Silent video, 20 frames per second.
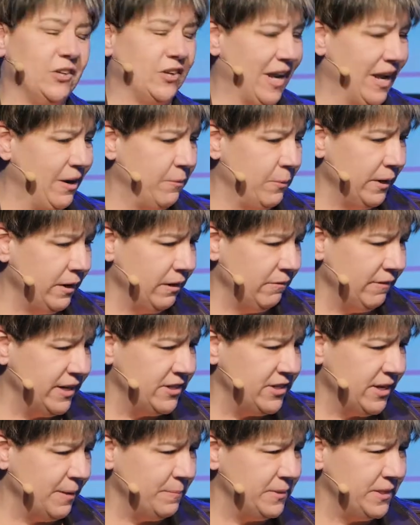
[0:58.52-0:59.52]
could I wear a
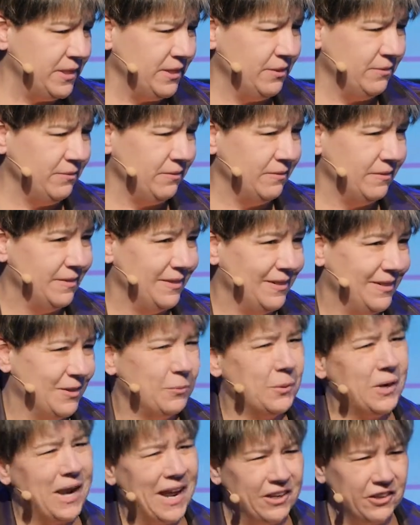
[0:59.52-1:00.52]
red jumpsuit?
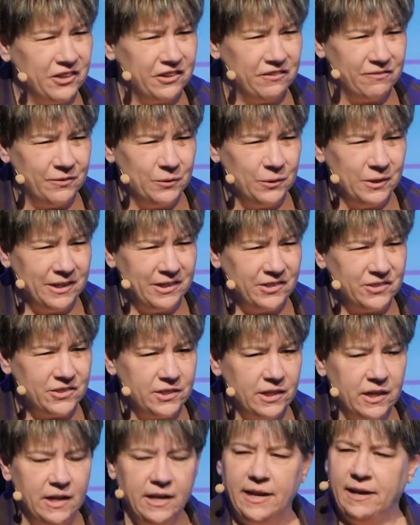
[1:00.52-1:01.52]
Would I look
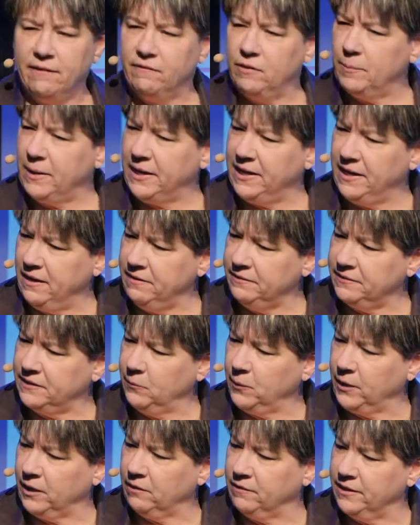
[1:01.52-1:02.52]
foolish? Everybody else
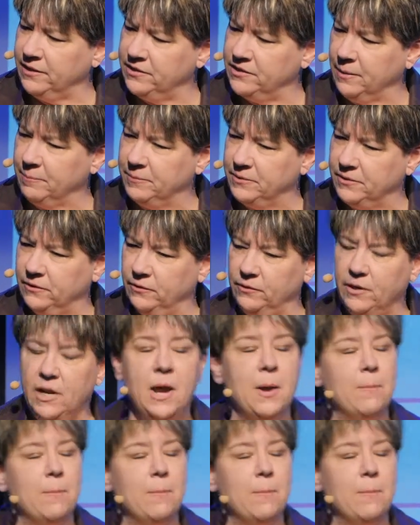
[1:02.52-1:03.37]
can wear a red jumpsuit.